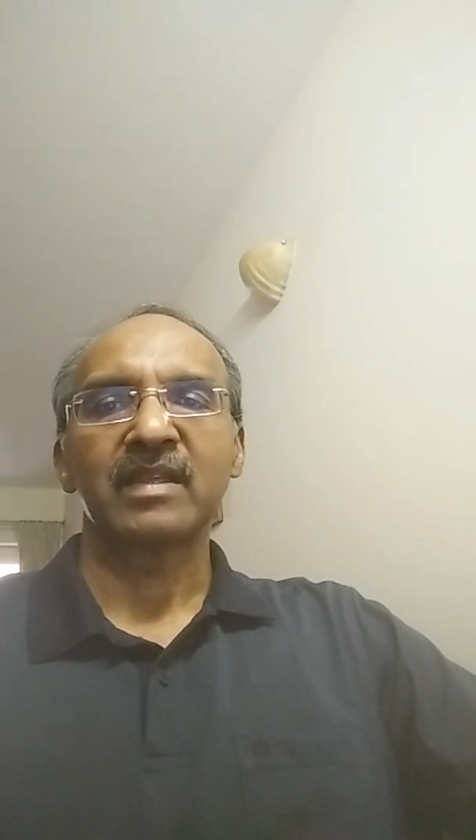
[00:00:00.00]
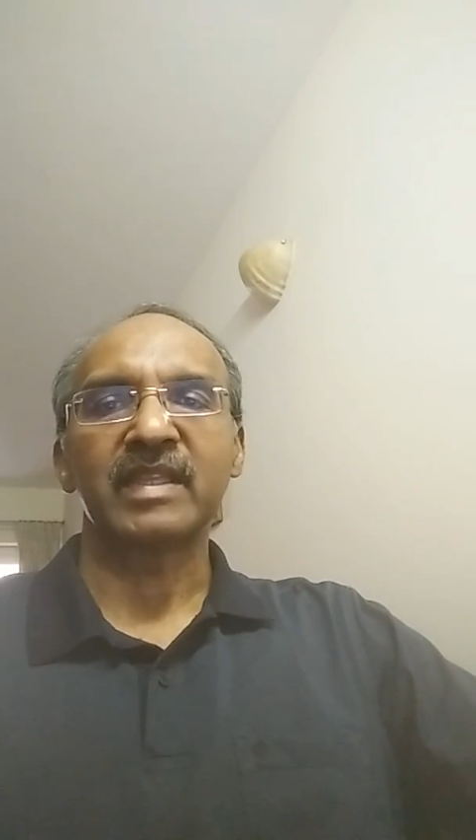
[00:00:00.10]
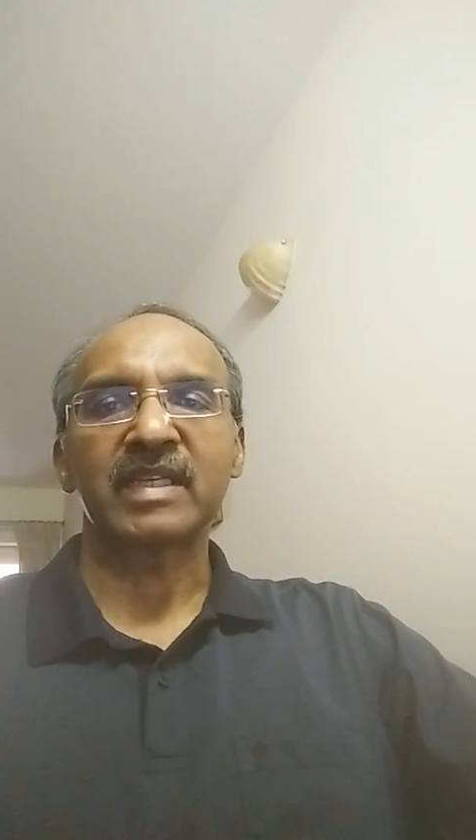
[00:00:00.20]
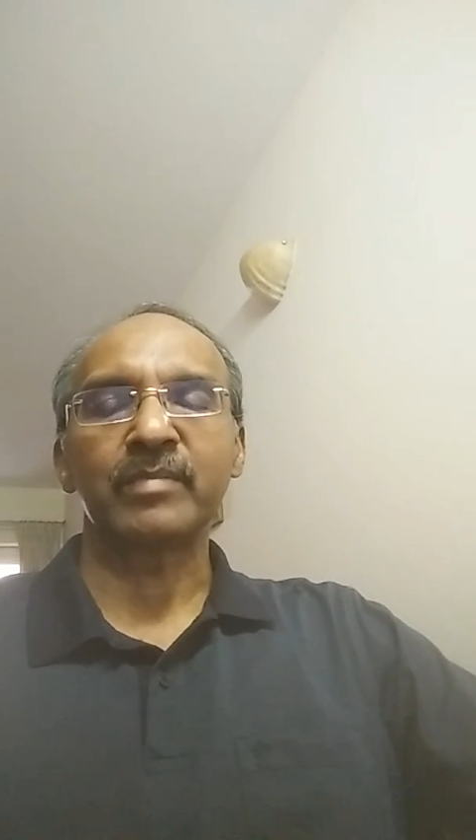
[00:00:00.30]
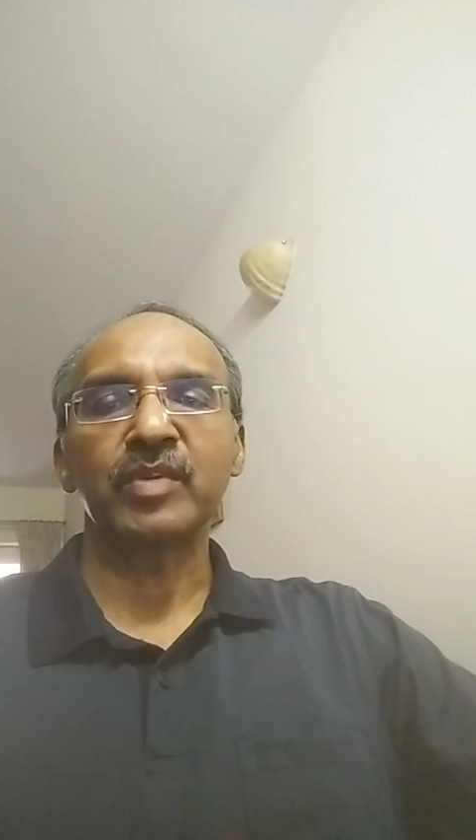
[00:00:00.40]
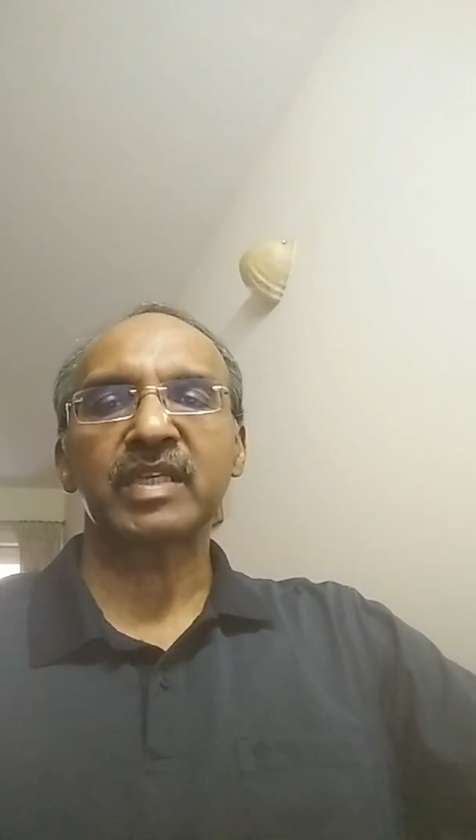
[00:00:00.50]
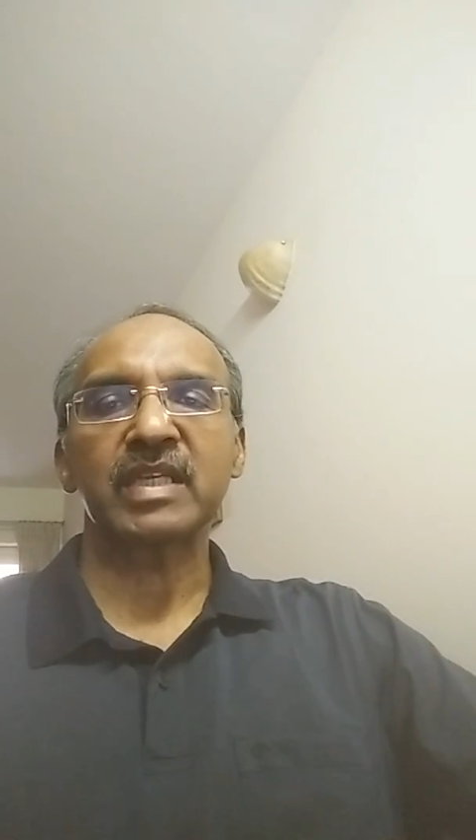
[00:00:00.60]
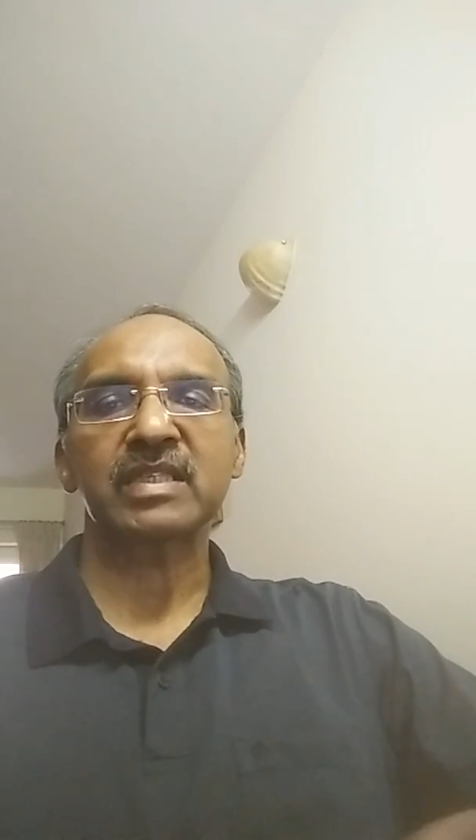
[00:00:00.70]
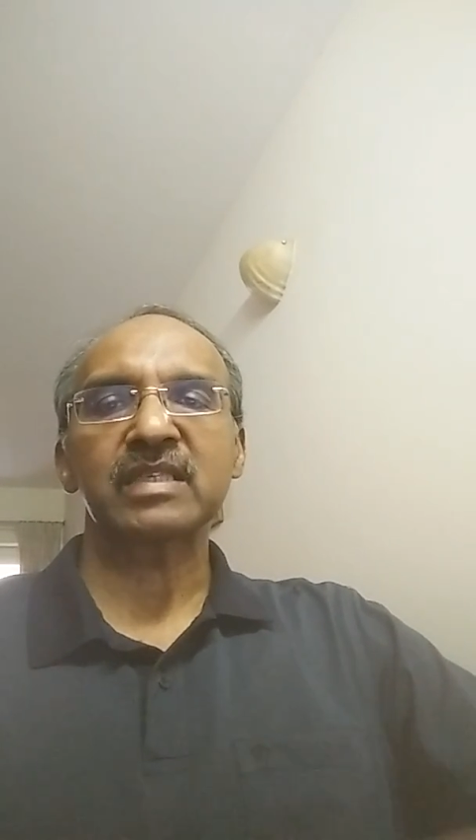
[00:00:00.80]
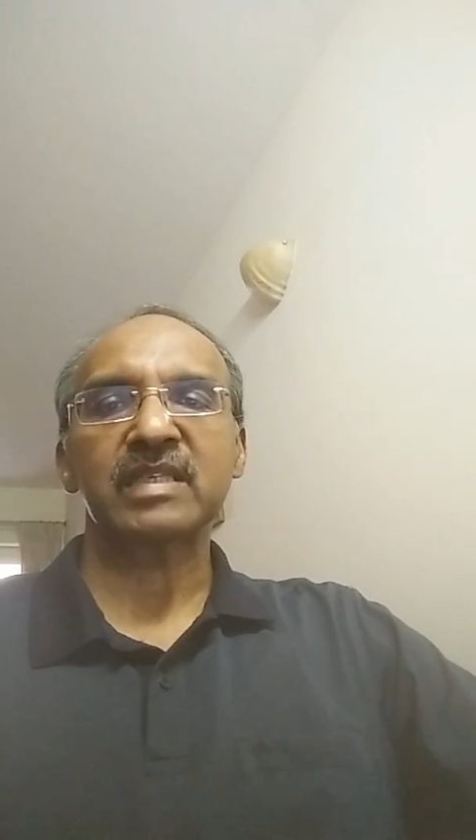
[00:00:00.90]
the
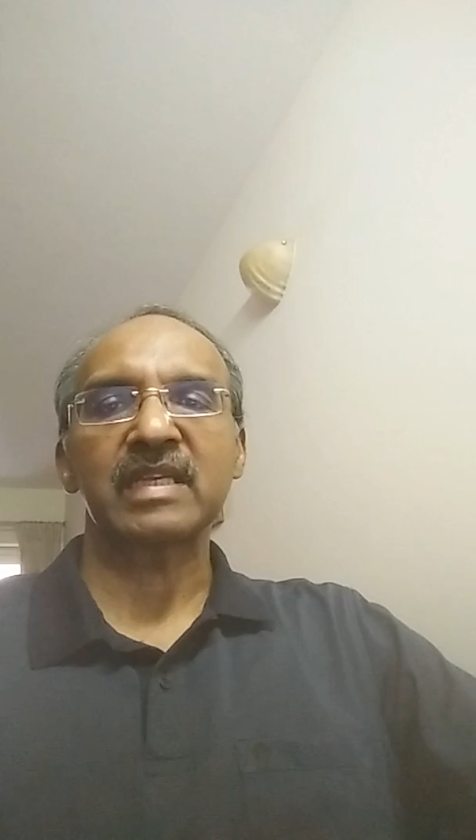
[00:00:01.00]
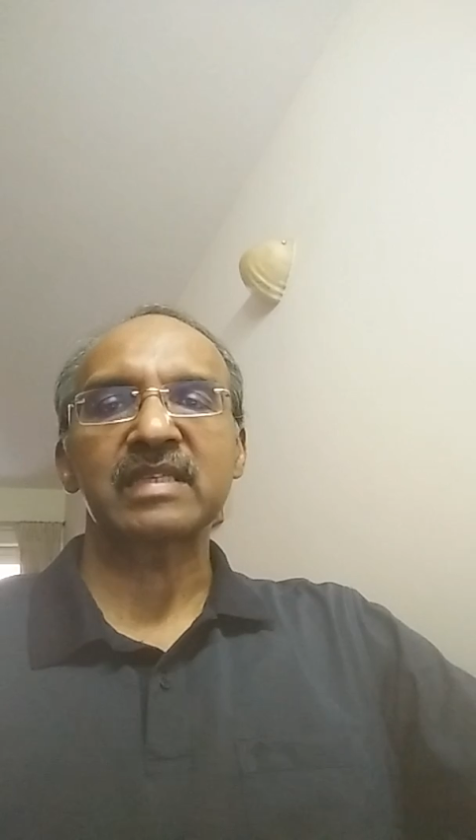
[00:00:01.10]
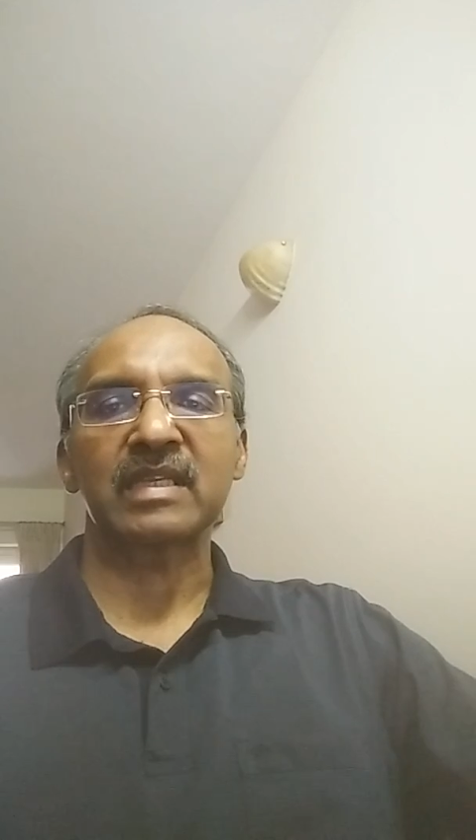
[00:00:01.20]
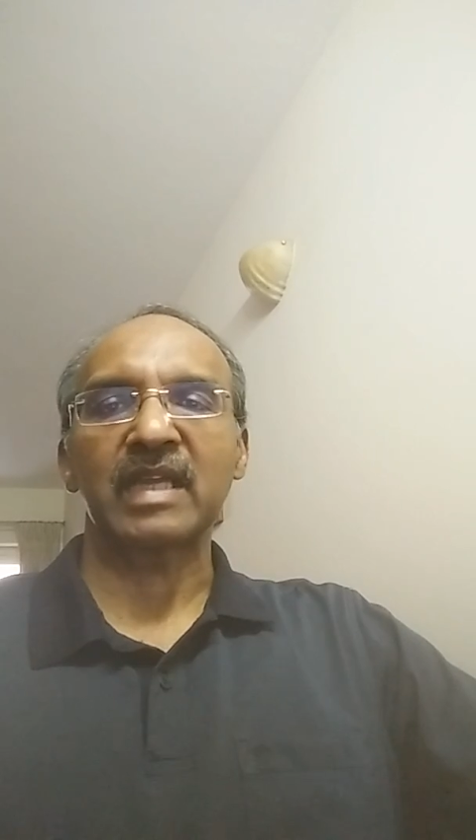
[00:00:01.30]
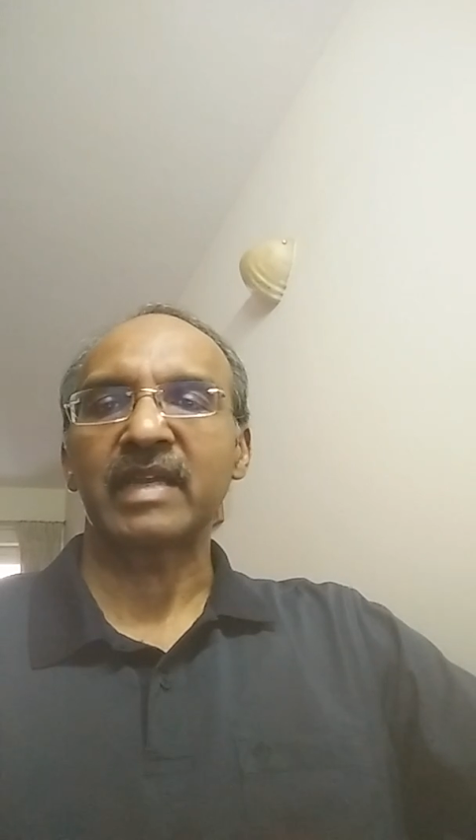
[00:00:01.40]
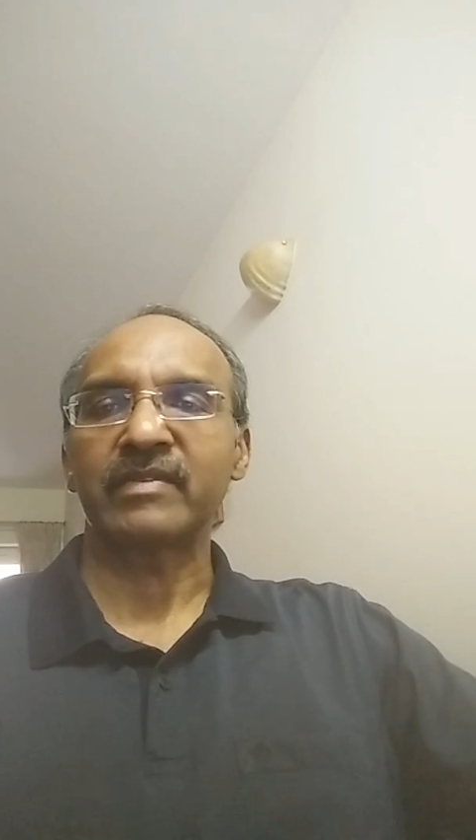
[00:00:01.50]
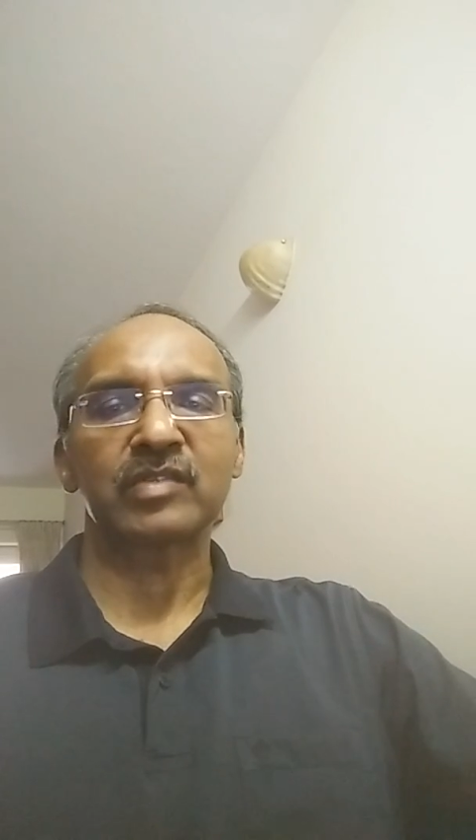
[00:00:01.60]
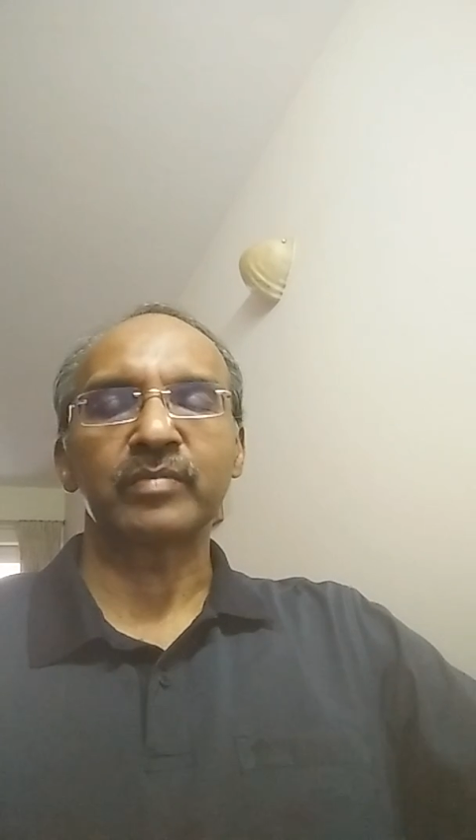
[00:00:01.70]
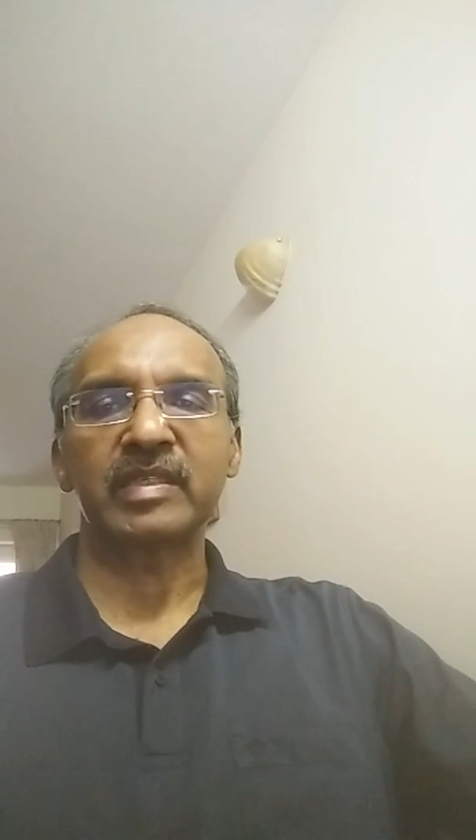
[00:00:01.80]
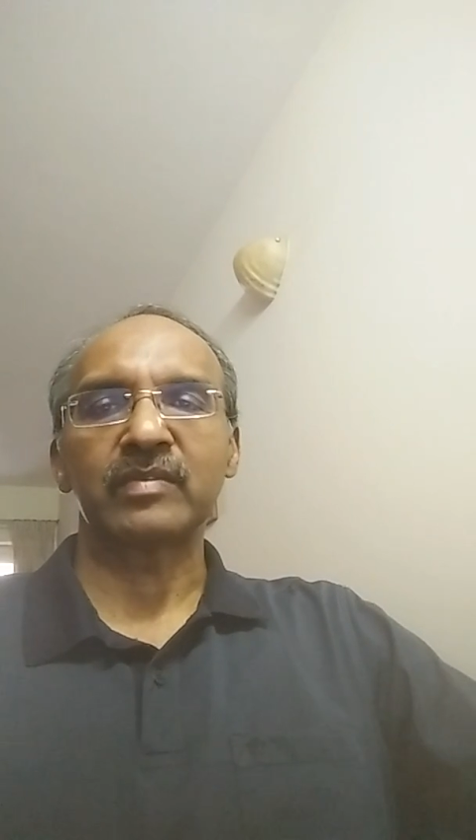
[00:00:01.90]
communication stays alive.
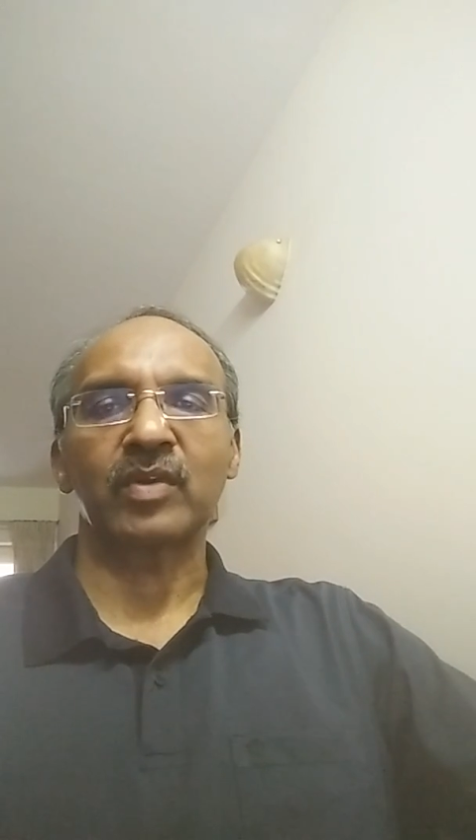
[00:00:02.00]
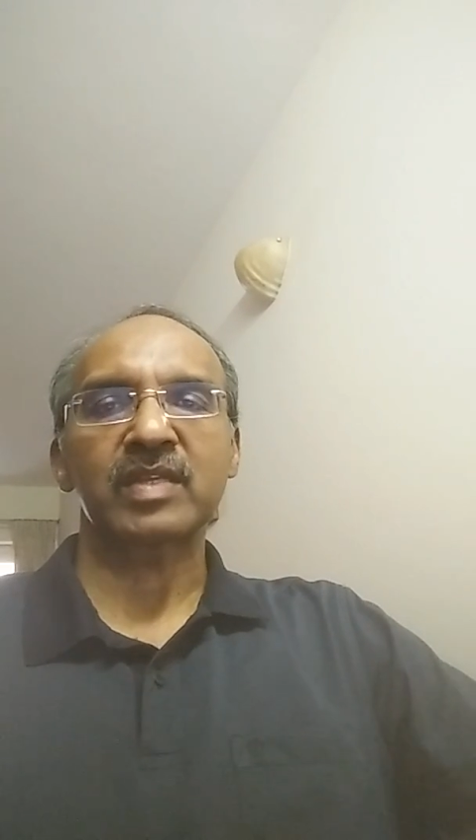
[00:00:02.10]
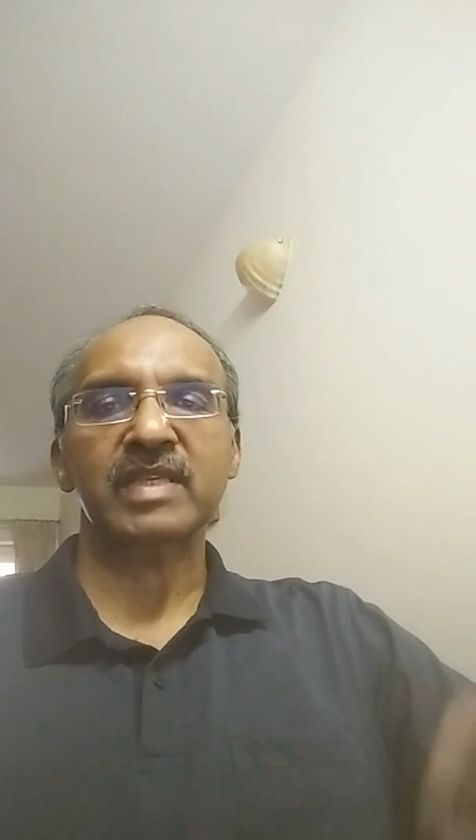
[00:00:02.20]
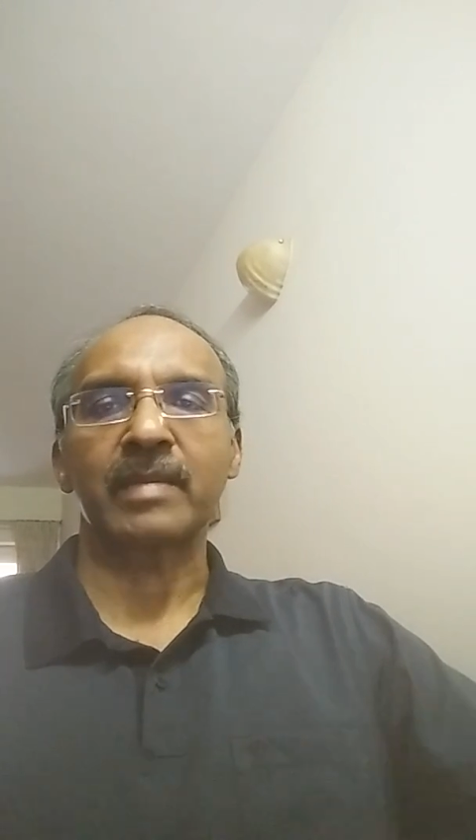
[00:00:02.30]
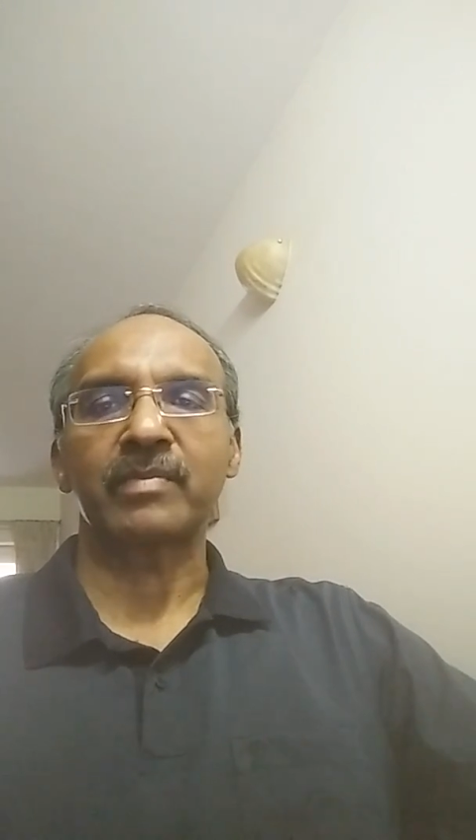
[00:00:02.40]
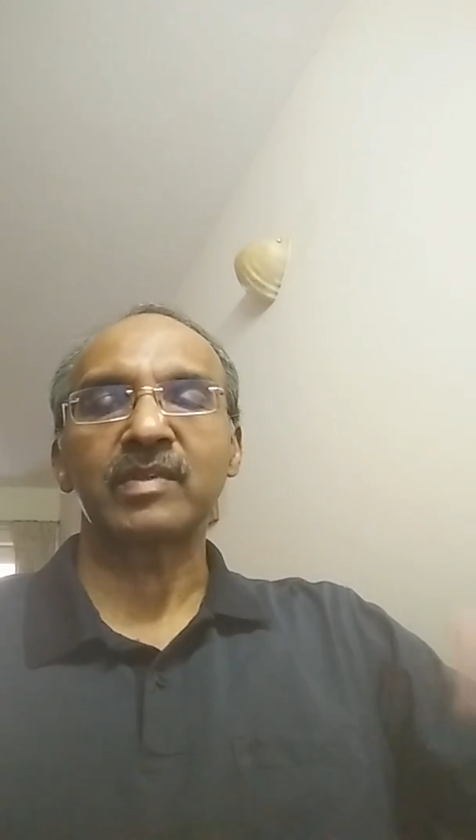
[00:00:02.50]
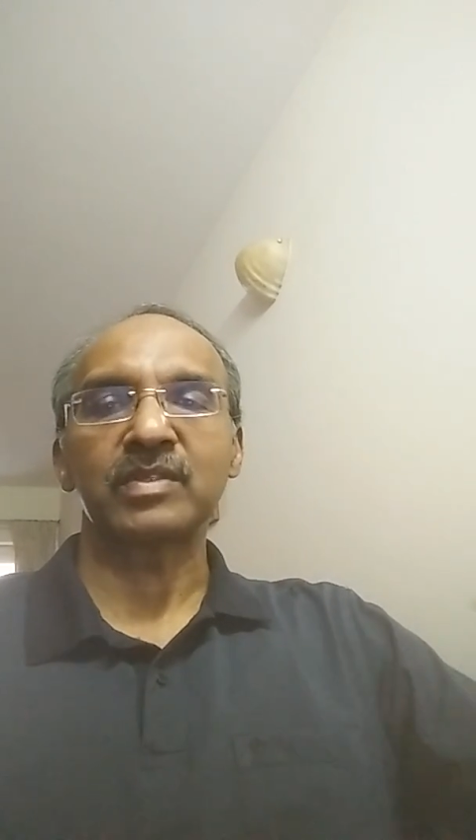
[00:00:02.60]
It could be in WhatsApp.